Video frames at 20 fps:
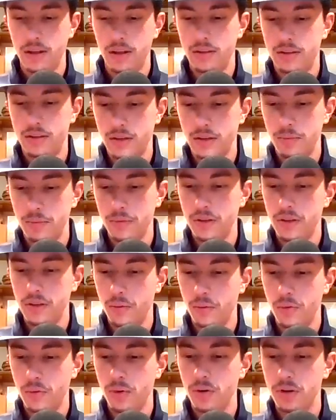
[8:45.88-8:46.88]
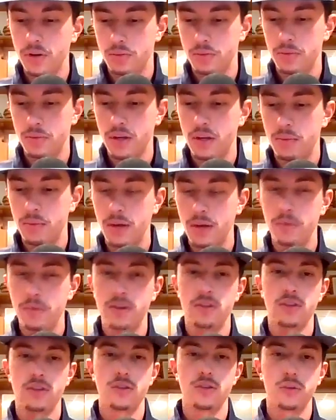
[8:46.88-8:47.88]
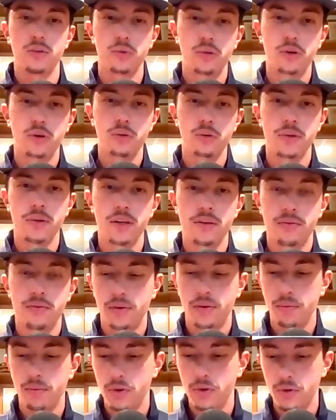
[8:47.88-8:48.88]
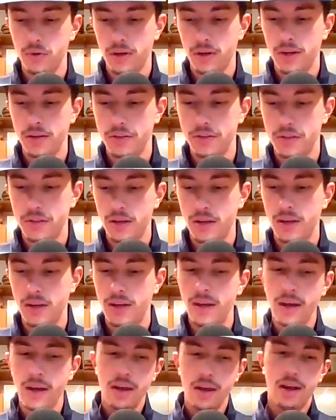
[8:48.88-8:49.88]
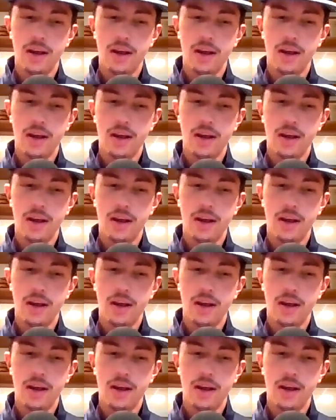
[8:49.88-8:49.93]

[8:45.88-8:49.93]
something that worries me maybe just a little bit from UConn today.